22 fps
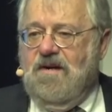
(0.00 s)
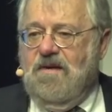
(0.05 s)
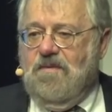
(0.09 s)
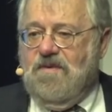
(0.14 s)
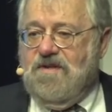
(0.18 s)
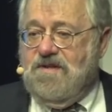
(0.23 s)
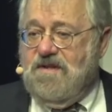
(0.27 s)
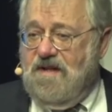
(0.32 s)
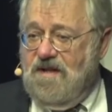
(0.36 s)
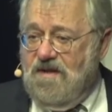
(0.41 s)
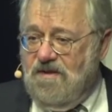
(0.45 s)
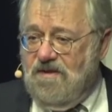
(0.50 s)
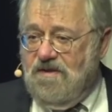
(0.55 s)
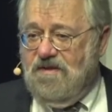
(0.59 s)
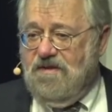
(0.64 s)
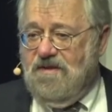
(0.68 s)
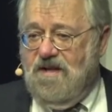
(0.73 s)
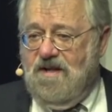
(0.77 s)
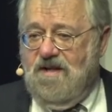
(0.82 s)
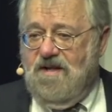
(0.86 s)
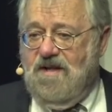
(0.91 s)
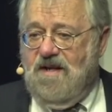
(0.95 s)
was
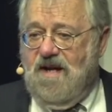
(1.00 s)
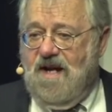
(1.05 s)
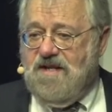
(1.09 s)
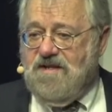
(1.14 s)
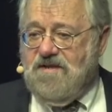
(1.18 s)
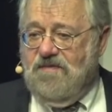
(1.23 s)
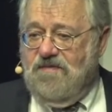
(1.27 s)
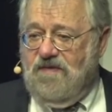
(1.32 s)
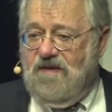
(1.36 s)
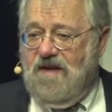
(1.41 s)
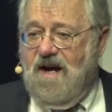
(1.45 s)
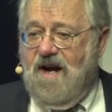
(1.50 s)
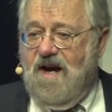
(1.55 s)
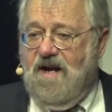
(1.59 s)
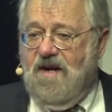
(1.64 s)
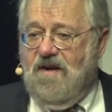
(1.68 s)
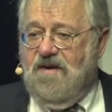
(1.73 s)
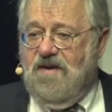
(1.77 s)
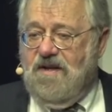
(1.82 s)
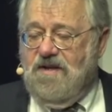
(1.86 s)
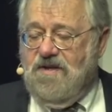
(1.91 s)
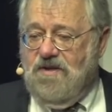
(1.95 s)
killed as a
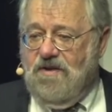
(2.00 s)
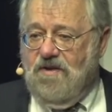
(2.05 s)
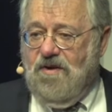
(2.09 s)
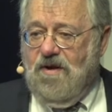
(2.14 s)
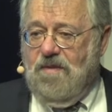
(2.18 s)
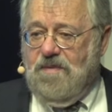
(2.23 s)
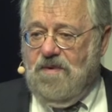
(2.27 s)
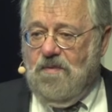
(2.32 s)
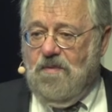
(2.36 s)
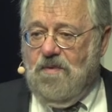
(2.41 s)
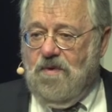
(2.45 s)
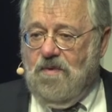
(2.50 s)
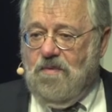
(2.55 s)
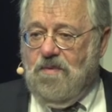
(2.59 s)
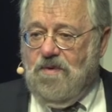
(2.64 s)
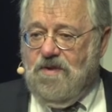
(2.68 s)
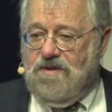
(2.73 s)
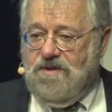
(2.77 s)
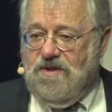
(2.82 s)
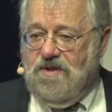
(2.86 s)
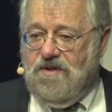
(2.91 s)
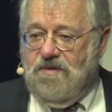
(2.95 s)
flyer in Europe in World
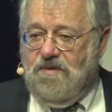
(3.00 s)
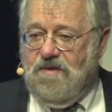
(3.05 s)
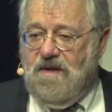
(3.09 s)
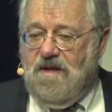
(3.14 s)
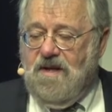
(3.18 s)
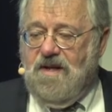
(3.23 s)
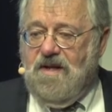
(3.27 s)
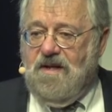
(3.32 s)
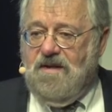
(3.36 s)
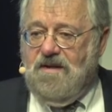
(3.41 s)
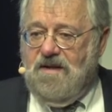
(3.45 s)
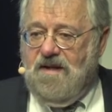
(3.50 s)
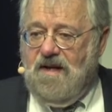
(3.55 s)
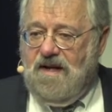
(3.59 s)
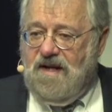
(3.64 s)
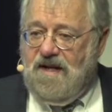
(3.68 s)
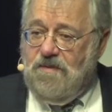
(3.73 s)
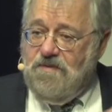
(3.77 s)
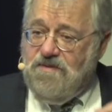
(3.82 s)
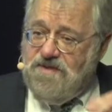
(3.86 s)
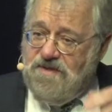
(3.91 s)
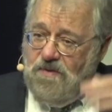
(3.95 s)
War Two.
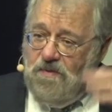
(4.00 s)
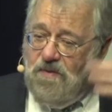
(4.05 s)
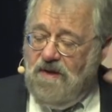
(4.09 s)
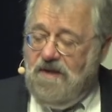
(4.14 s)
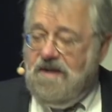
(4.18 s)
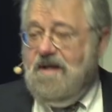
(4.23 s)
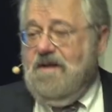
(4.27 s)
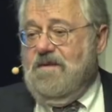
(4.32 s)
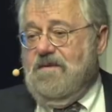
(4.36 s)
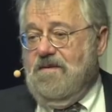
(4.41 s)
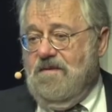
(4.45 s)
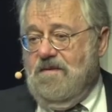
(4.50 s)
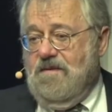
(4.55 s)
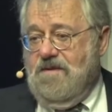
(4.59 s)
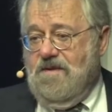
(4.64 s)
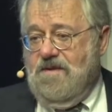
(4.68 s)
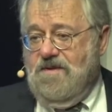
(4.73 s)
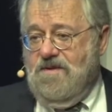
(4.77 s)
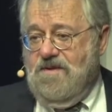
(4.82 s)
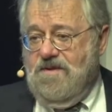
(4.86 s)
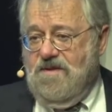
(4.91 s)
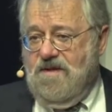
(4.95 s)
He was the one that
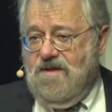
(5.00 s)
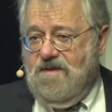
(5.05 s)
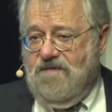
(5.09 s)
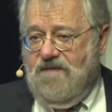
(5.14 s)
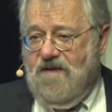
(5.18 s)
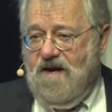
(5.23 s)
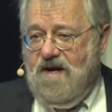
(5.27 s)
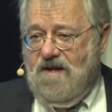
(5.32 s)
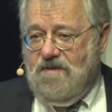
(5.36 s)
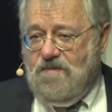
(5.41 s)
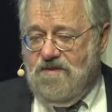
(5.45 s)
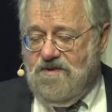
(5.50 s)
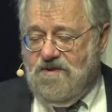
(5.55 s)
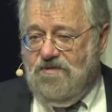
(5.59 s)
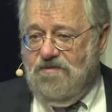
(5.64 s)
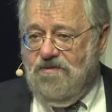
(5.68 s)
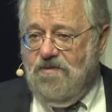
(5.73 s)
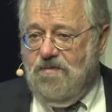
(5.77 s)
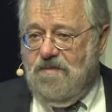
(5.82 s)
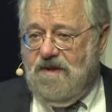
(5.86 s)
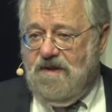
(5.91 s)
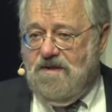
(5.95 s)
the father was
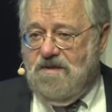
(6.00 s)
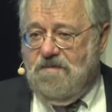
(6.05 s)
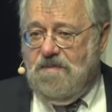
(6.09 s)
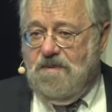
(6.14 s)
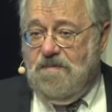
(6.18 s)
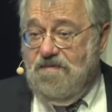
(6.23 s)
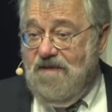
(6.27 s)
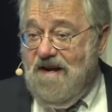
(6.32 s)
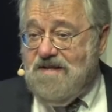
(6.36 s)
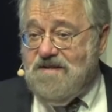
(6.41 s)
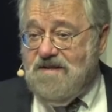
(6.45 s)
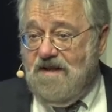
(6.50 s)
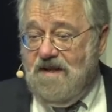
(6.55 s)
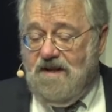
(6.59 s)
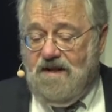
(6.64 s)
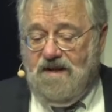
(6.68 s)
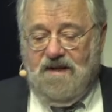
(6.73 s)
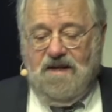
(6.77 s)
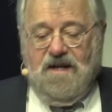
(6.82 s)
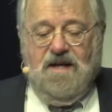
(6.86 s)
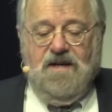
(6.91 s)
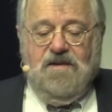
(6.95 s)
grooming to be president.
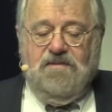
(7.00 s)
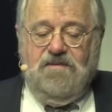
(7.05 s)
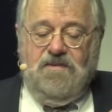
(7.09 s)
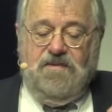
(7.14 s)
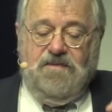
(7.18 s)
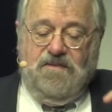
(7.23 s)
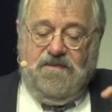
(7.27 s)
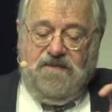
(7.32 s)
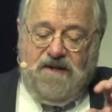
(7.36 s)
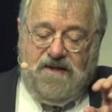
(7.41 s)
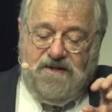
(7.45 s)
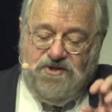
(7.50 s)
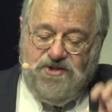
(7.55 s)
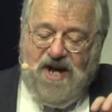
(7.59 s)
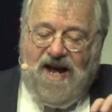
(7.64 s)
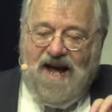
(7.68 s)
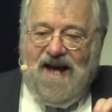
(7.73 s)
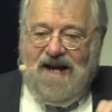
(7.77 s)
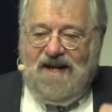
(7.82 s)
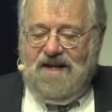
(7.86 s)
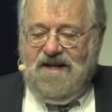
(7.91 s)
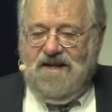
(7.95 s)
Then
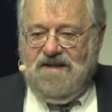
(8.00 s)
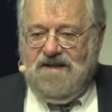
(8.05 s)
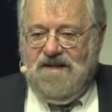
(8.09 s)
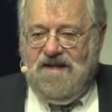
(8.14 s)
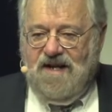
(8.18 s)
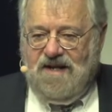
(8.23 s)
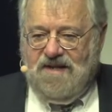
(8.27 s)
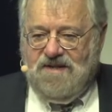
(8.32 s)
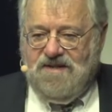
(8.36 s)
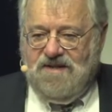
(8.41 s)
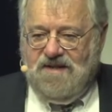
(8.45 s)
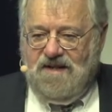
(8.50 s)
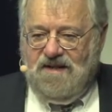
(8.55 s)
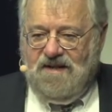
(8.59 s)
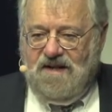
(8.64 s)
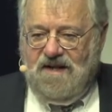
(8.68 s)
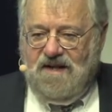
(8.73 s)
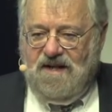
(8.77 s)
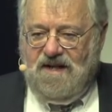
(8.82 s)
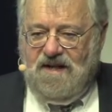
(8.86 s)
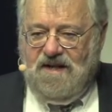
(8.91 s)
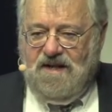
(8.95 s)
Jack, the next in
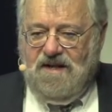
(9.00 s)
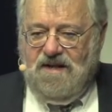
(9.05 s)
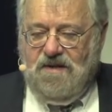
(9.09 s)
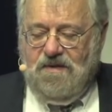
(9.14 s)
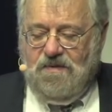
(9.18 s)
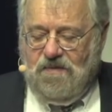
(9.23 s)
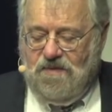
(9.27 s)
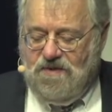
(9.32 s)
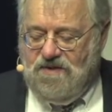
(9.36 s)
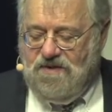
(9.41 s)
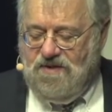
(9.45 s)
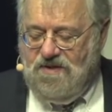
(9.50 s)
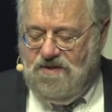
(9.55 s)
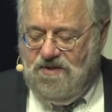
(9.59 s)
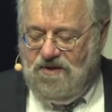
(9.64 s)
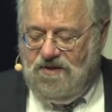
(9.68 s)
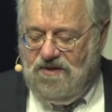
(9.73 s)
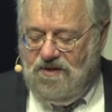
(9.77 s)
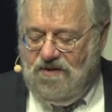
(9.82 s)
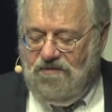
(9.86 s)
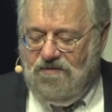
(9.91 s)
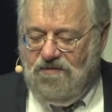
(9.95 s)
line, was,
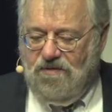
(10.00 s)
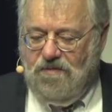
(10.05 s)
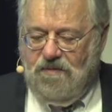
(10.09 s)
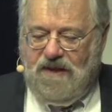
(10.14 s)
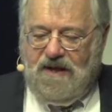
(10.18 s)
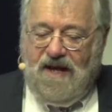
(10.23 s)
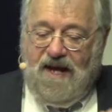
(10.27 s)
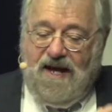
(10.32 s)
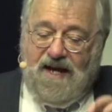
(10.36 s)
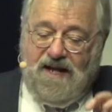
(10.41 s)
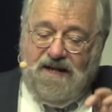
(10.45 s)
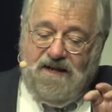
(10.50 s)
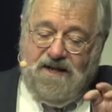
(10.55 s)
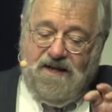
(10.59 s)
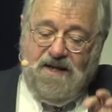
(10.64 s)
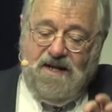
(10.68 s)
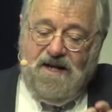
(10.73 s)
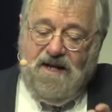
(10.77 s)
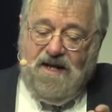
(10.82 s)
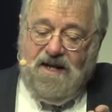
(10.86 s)
took the grooming, and